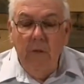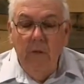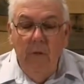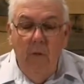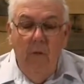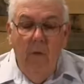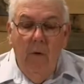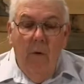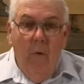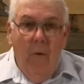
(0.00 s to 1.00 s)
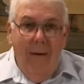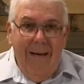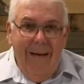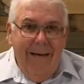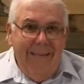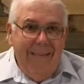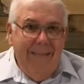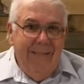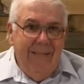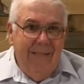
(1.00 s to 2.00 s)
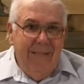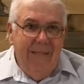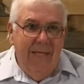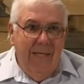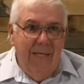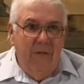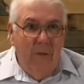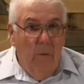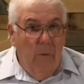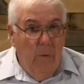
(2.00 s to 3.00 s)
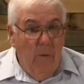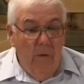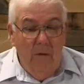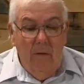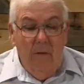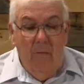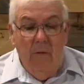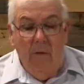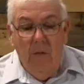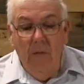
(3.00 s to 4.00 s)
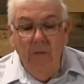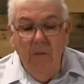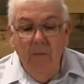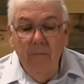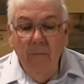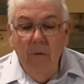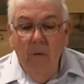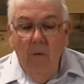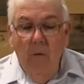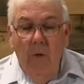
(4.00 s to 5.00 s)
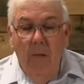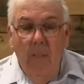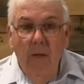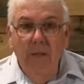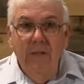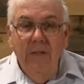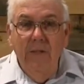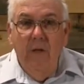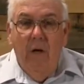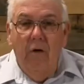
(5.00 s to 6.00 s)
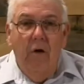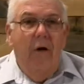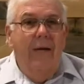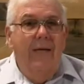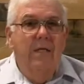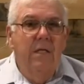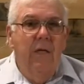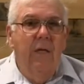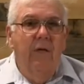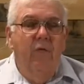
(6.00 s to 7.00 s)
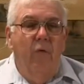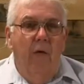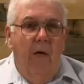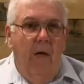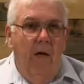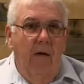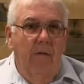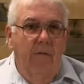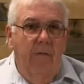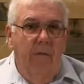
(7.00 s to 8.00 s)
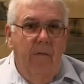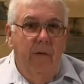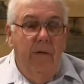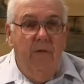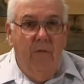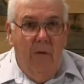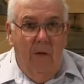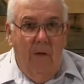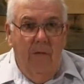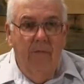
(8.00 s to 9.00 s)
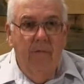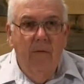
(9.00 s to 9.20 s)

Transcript: So why is this need so important to communication? Well, since our greatest need for love is for love,